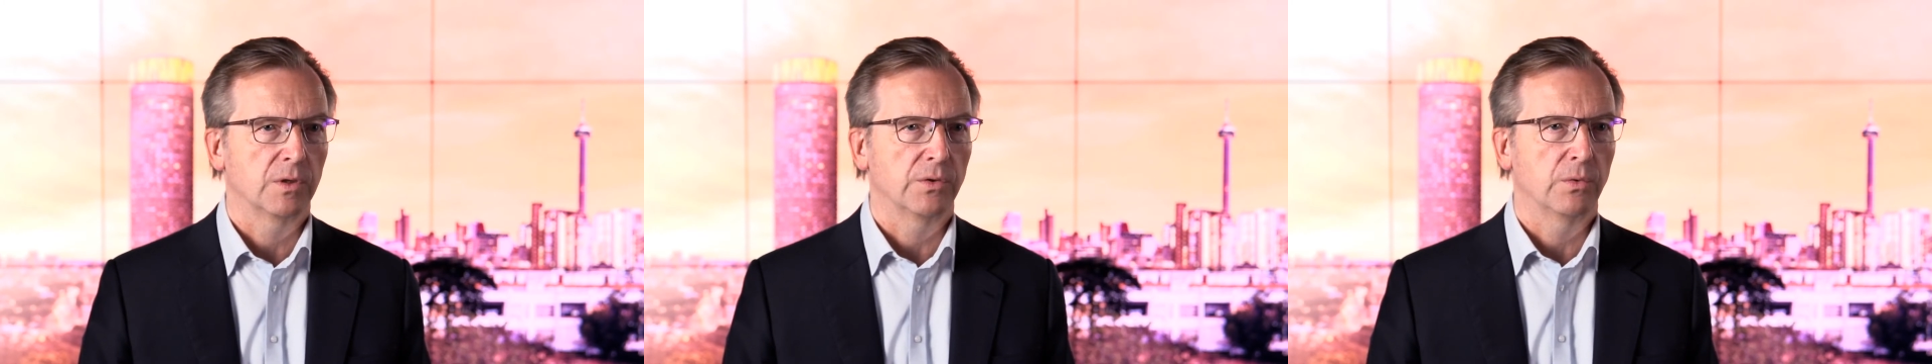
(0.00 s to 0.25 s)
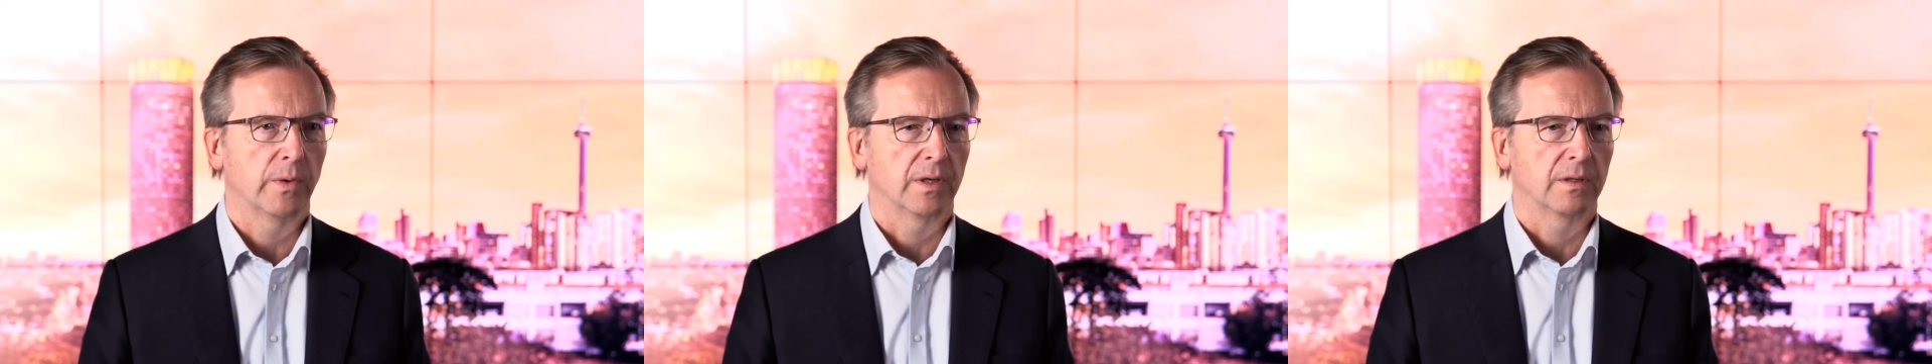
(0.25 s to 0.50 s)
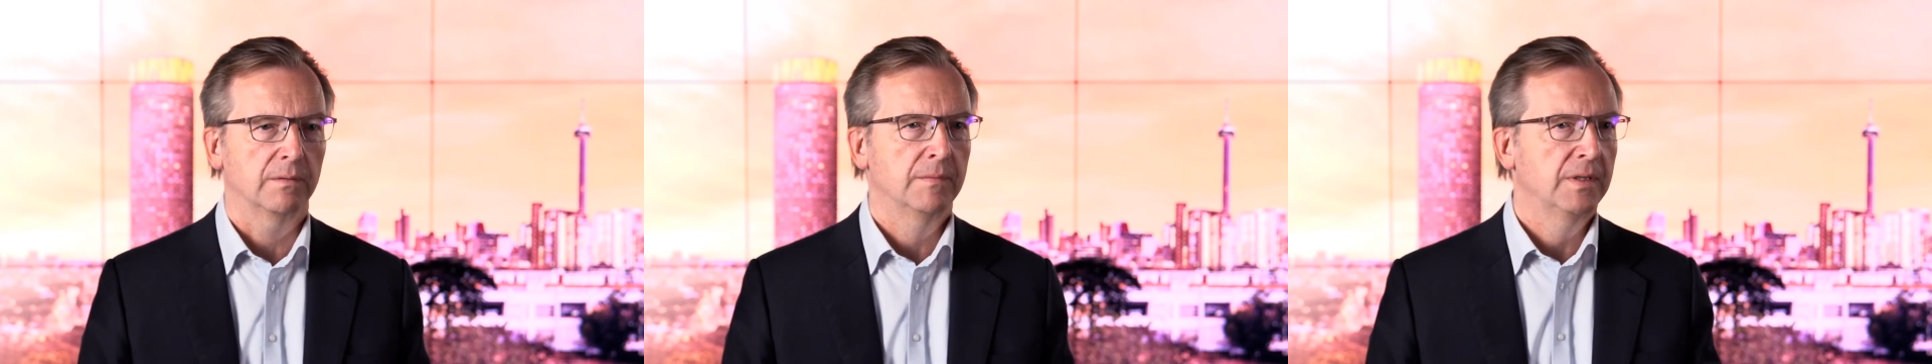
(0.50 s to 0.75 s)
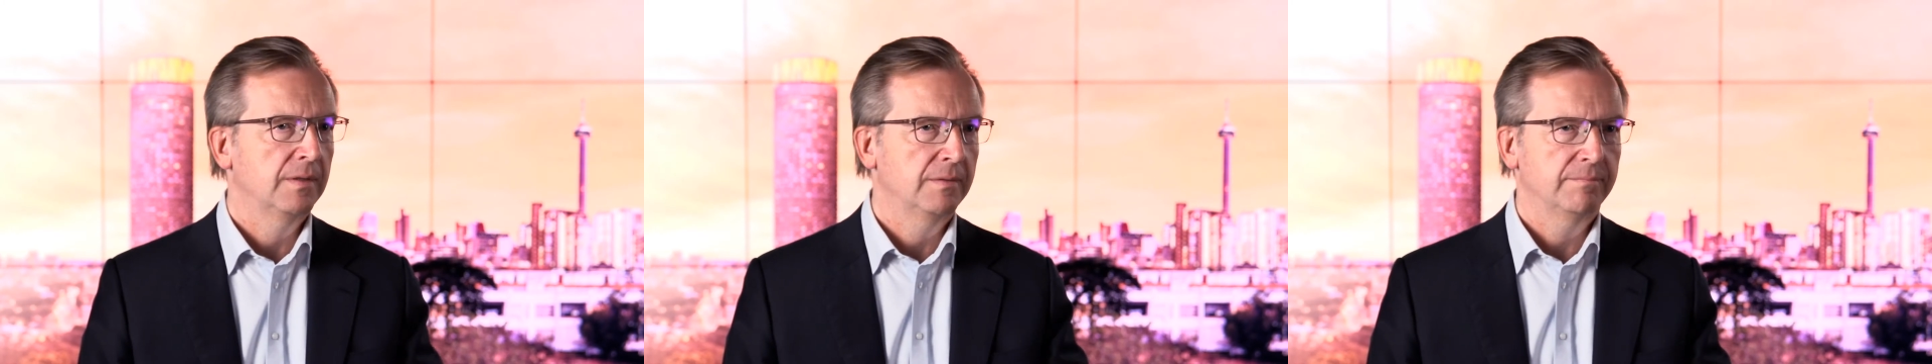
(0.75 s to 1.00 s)
will do well,
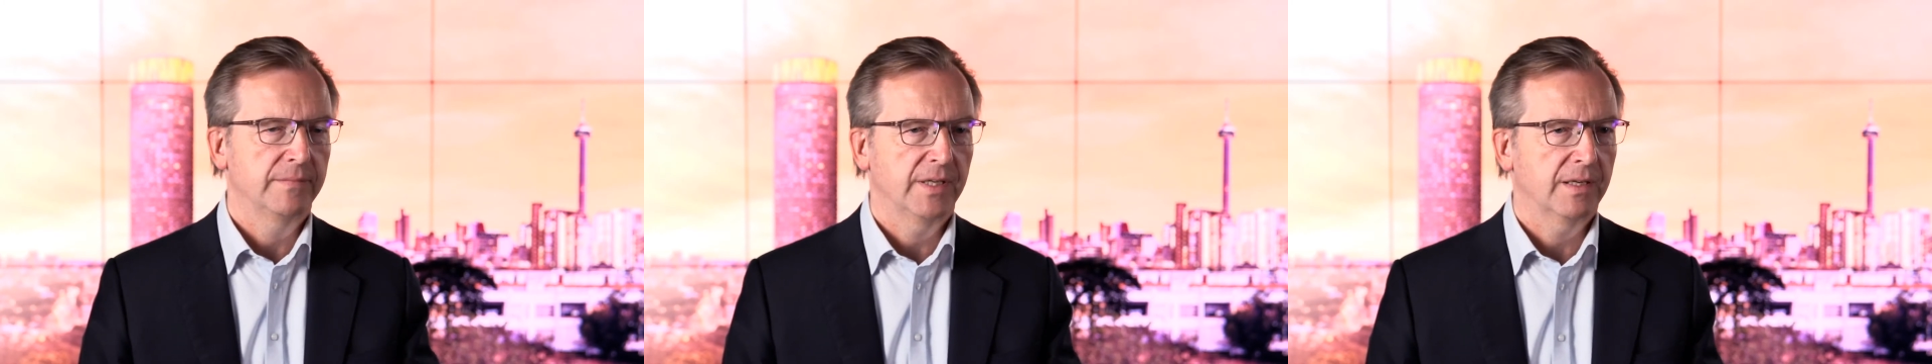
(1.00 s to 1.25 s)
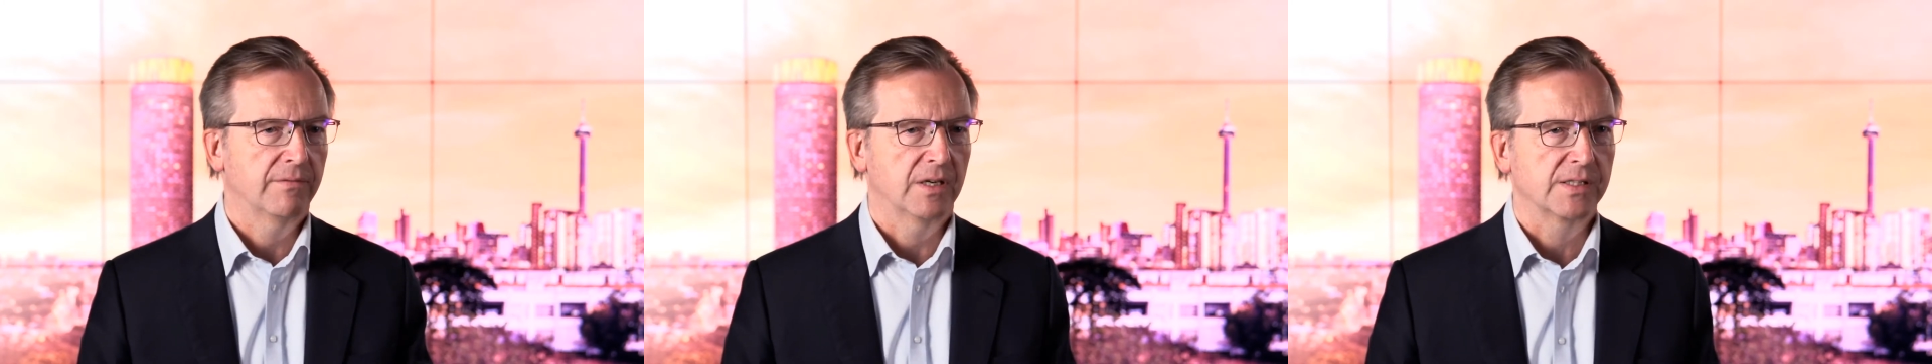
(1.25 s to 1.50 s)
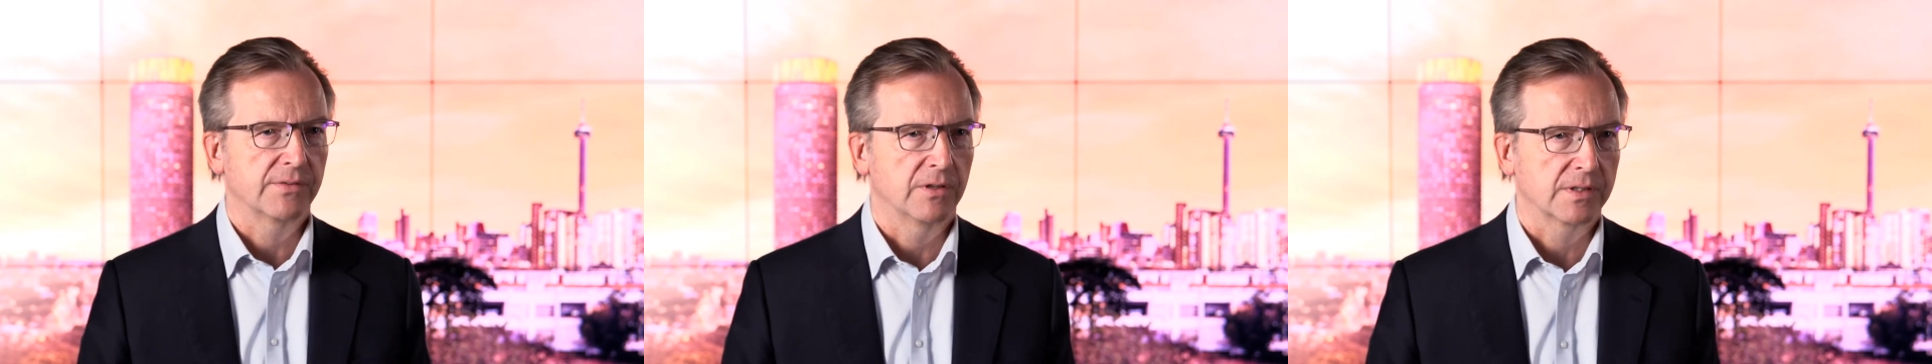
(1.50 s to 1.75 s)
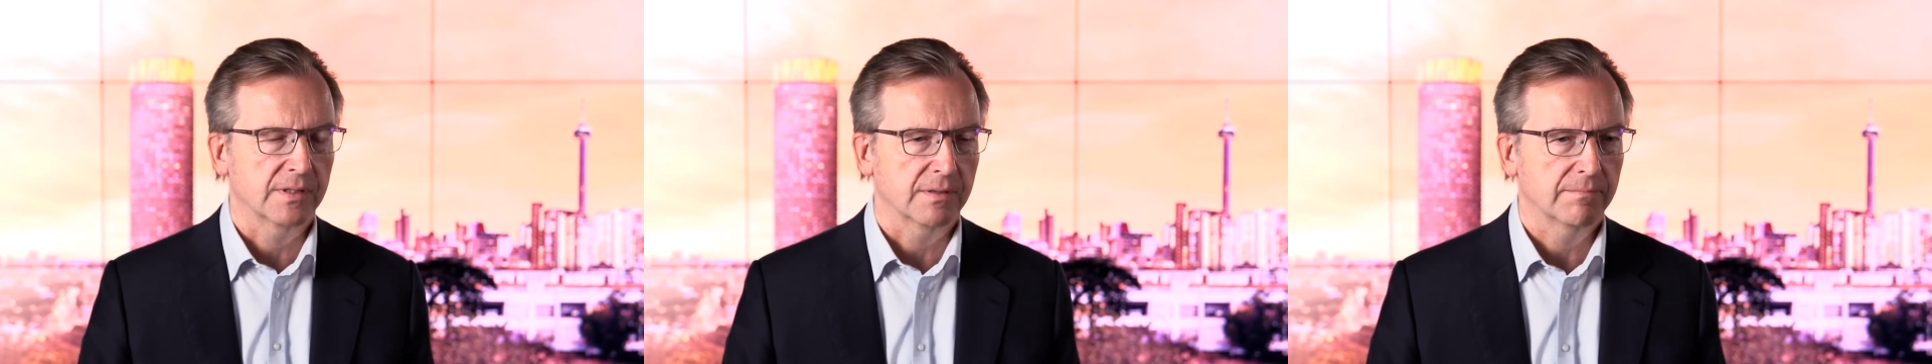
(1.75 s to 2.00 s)
and vice
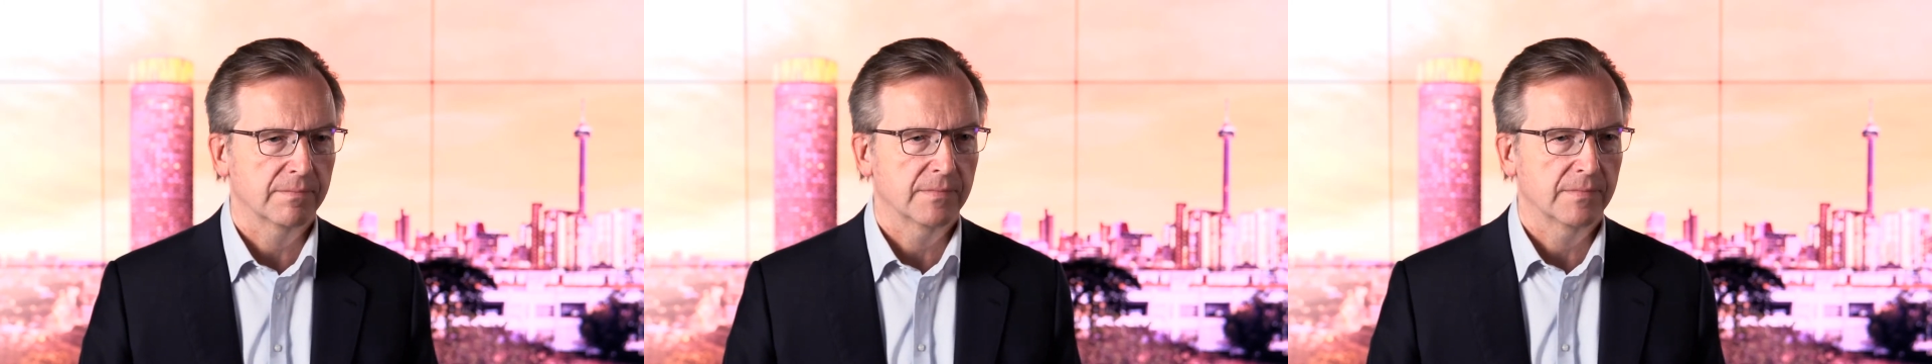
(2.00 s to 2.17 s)
versa.